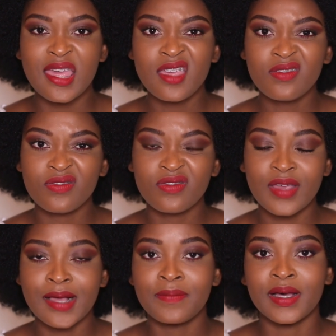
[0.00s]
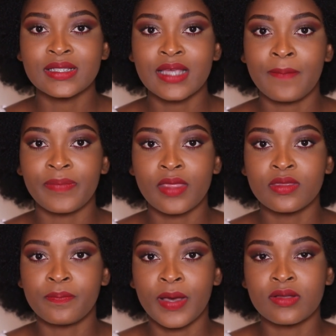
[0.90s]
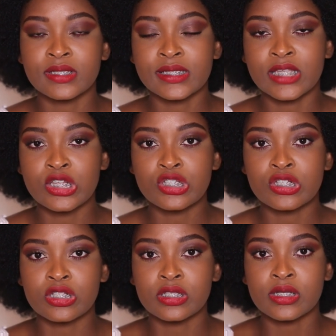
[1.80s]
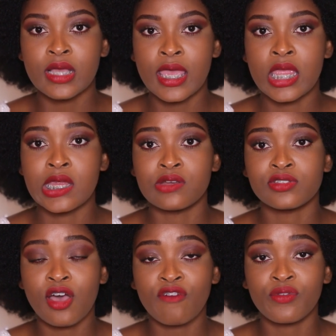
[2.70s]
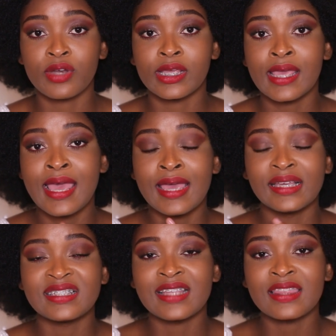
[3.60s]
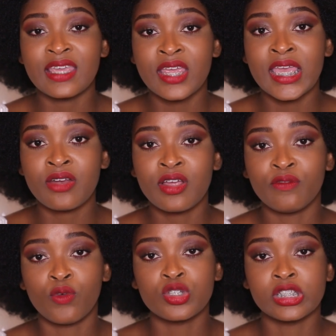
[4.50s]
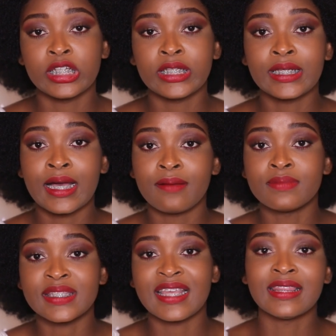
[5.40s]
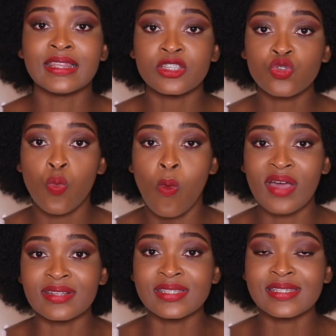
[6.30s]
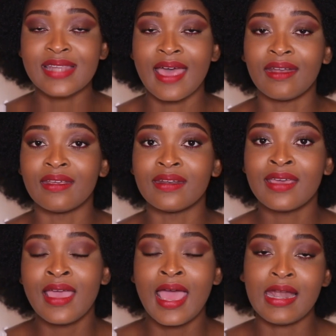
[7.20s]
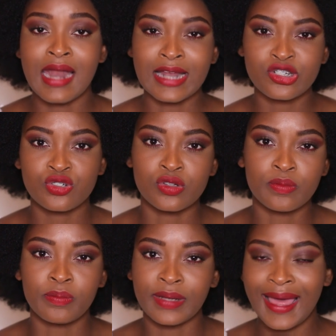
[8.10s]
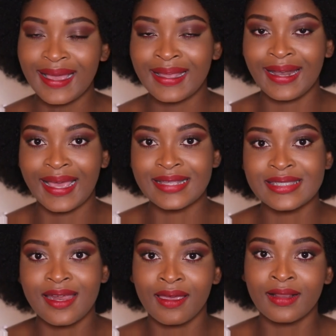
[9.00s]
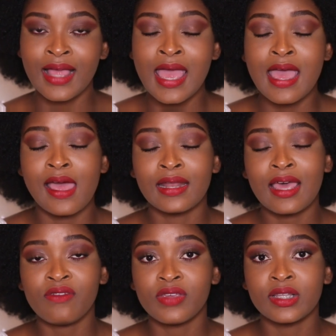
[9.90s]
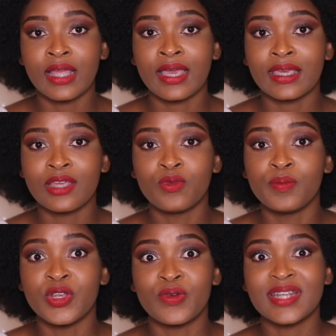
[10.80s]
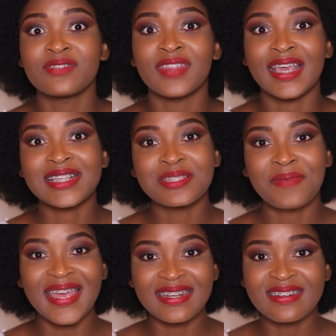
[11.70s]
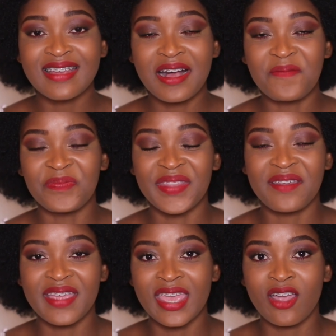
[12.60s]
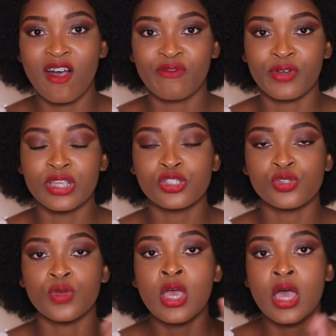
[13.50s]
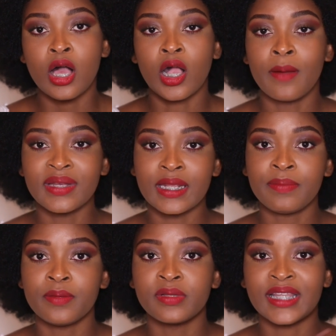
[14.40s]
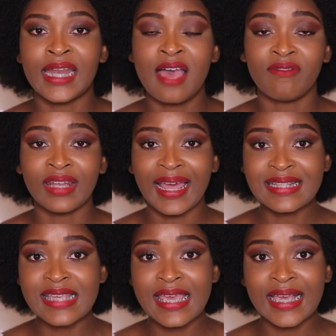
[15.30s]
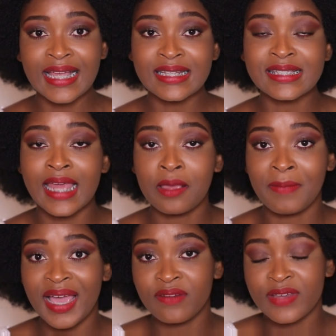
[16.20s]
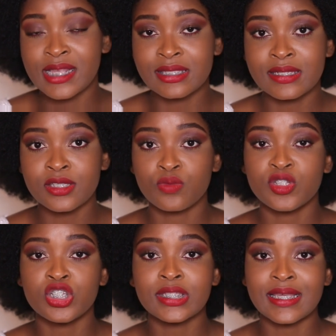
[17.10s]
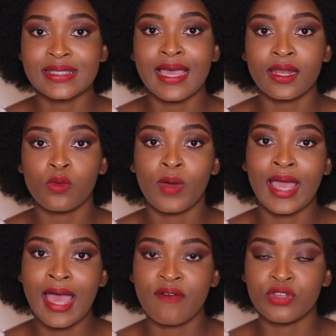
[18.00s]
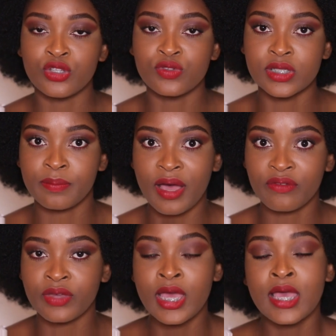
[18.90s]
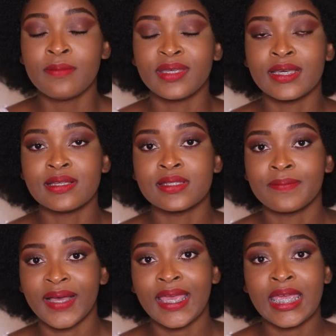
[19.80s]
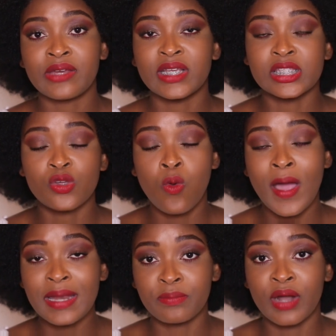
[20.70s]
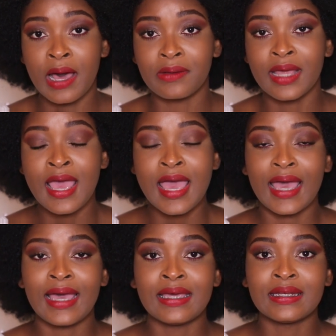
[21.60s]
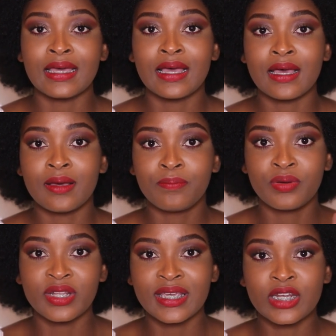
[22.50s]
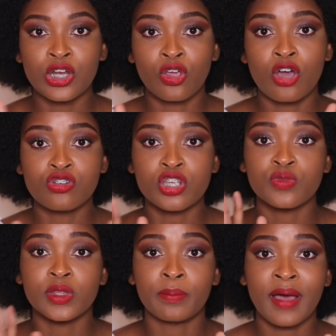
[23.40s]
if about um, the Bounce Essential Hair's offering is that their hair unfortunately comes in this one standard natural black like style and I feel like it would be great if they expanded um, their hair offering to accommodate people that have lighter hair colors like mine for instance which is exactly why I haven't used the puff because my hair is quite brown and putting it in contrast with the